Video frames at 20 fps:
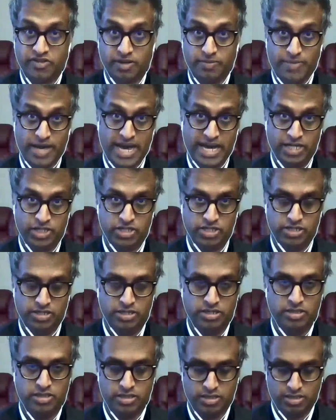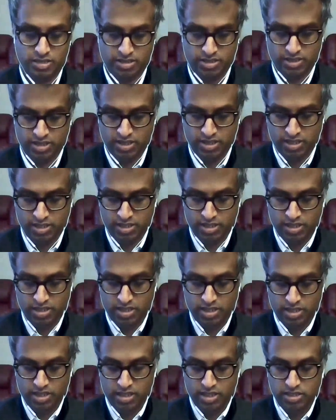Compassion.
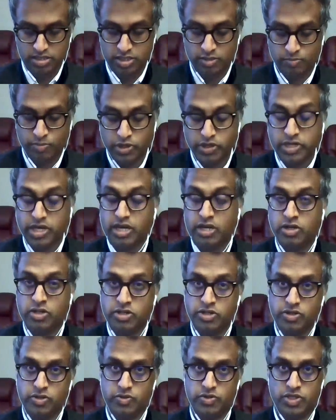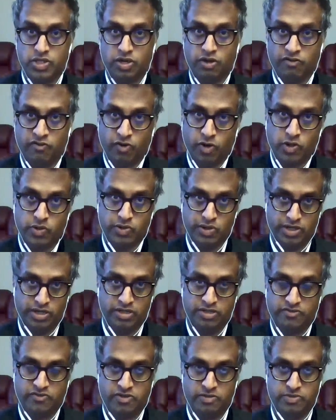The book includes a
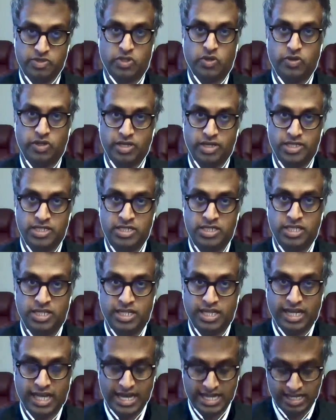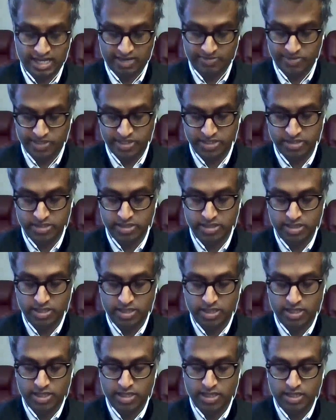foreword from His Holiness the Dalai Lama,
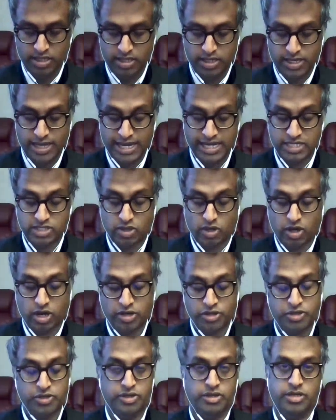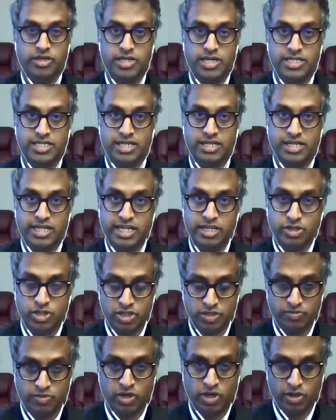and its author is a
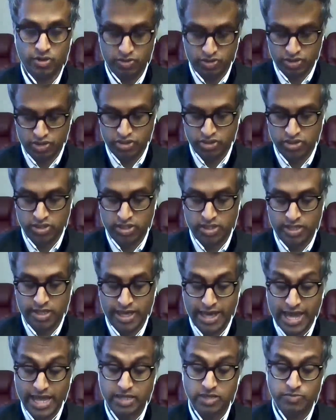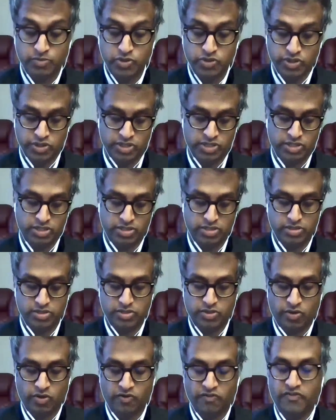leadership coach and a Buddhist
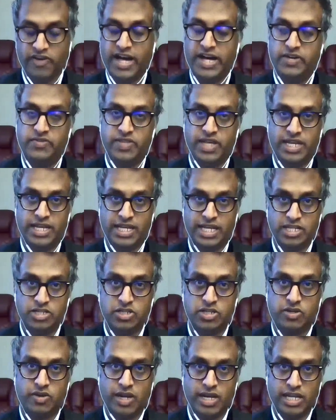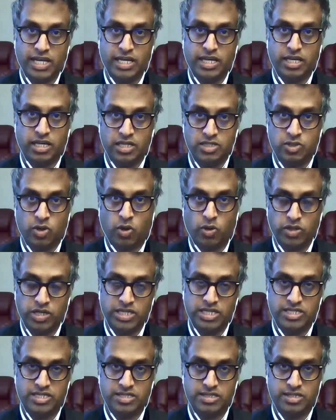who found that integrating His
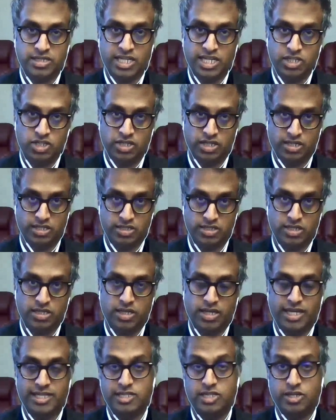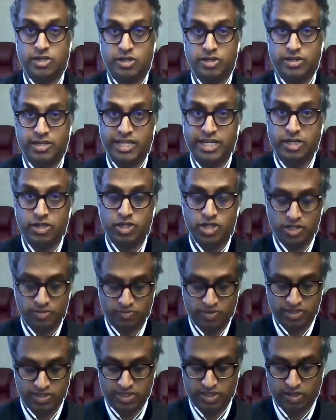Holiness's teachings into her leadership
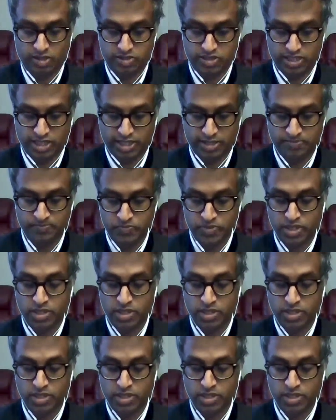consulting